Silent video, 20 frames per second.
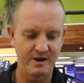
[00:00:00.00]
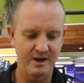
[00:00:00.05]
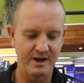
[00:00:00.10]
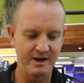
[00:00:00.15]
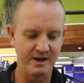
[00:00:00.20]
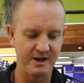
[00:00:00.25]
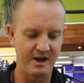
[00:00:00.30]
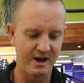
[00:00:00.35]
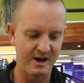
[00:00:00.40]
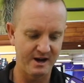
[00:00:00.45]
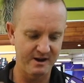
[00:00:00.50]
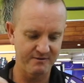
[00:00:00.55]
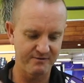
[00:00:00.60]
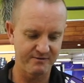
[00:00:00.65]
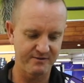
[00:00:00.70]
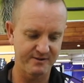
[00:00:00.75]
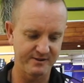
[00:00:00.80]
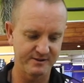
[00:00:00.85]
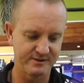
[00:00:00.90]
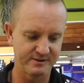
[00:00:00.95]
a
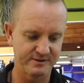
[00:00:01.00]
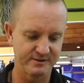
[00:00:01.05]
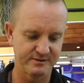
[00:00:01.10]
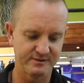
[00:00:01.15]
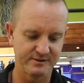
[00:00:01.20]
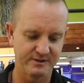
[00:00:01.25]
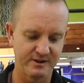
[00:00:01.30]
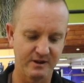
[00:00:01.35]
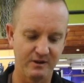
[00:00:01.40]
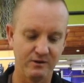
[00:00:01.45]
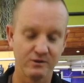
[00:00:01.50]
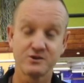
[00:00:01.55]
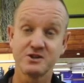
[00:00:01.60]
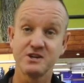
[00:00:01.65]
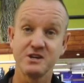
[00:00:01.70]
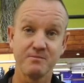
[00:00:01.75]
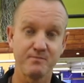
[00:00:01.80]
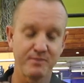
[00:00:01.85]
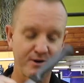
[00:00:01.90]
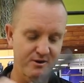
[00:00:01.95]
knife, old
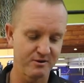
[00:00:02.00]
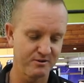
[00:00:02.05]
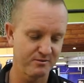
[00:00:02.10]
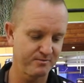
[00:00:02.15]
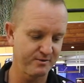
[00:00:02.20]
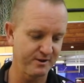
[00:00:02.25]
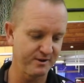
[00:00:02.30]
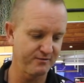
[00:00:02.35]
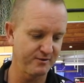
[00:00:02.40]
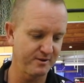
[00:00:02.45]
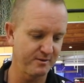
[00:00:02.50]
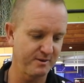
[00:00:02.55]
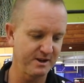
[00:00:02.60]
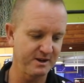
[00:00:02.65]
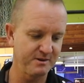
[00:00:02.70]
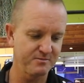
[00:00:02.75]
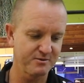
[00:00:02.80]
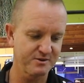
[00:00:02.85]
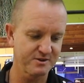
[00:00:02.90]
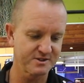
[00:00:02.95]
cheapo
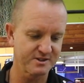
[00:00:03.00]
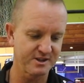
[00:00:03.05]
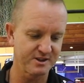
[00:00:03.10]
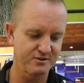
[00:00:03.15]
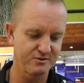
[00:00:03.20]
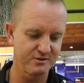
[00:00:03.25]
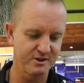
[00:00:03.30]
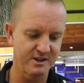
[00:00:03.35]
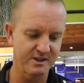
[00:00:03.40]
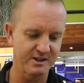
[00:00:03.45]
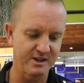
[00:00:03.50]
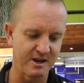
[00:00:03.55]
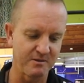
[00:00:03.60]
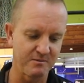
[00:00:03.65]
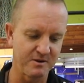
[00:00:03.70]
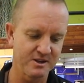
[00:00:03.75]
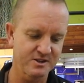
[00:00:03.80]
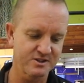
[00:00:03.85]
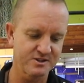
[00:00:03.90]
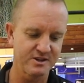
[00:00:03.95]
preferably because they do get
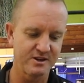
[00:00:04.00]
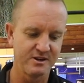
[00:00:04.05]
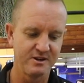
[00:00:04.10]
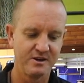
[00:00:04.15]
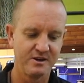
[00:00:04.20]
damaged.